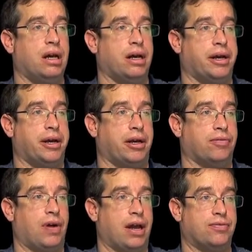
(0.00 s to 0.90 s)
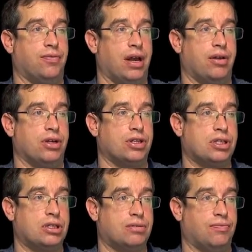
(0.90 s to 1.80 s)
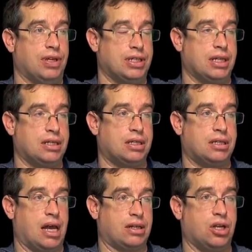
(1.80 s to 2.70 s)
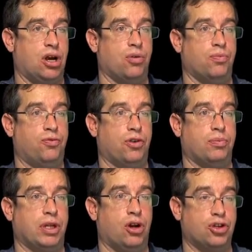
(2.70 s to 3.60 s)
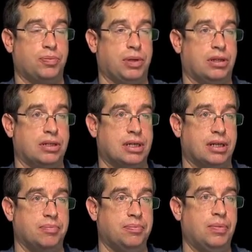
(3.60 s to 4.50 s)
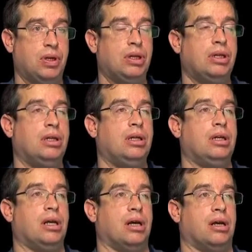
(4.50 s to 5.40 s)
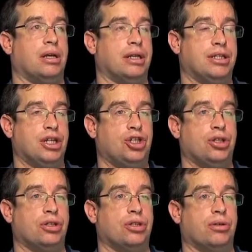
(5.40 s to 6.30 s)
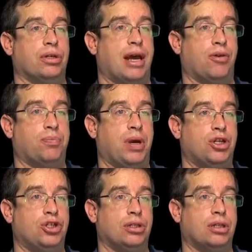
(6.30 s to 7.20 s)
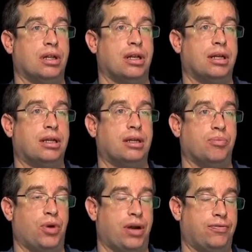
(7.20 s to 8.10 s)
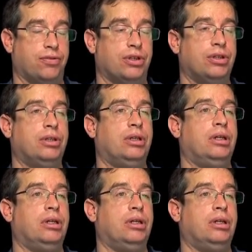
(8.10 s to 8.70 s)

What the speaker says: I've had various visits at home from the hospital team, in addition to an outpatient clinic in Bradford,